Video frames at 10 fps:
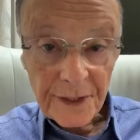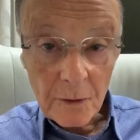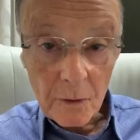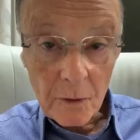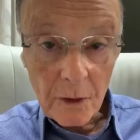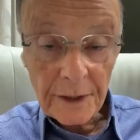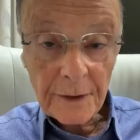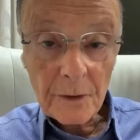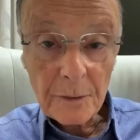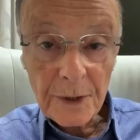You
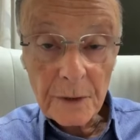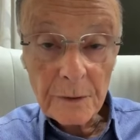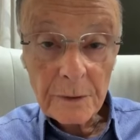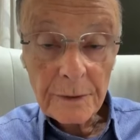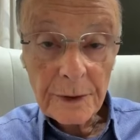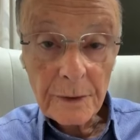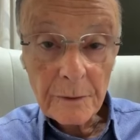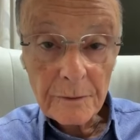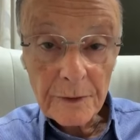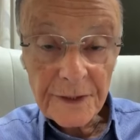agree with me, and I
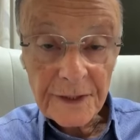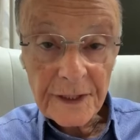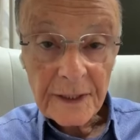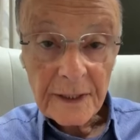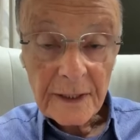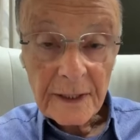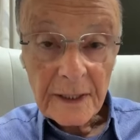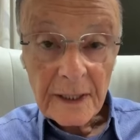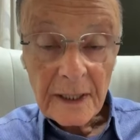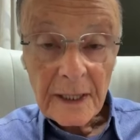agree with you.
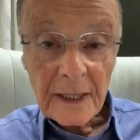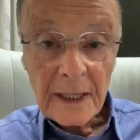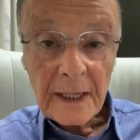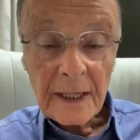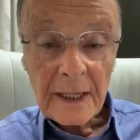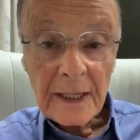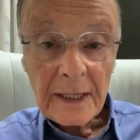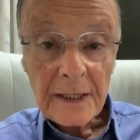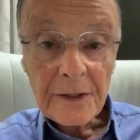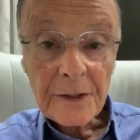
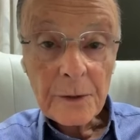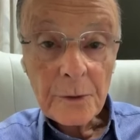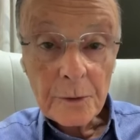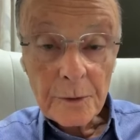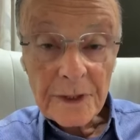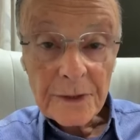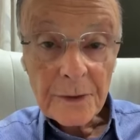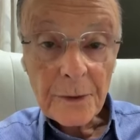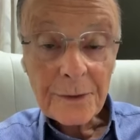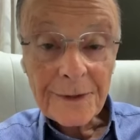And if two or
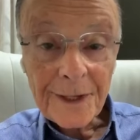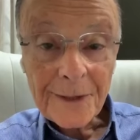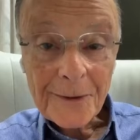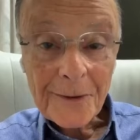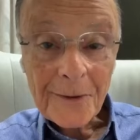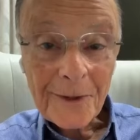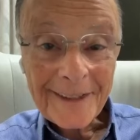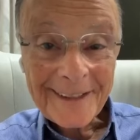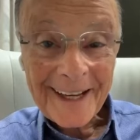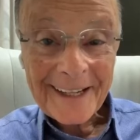three people
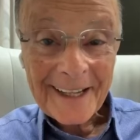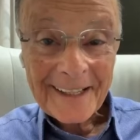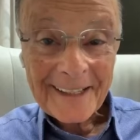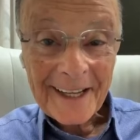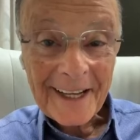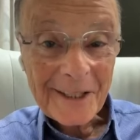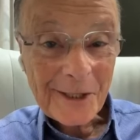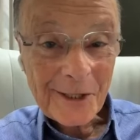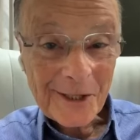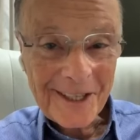agree on earth,
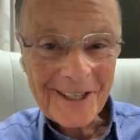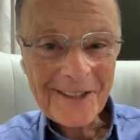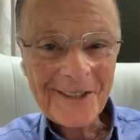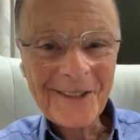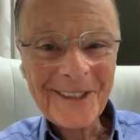Jesus said,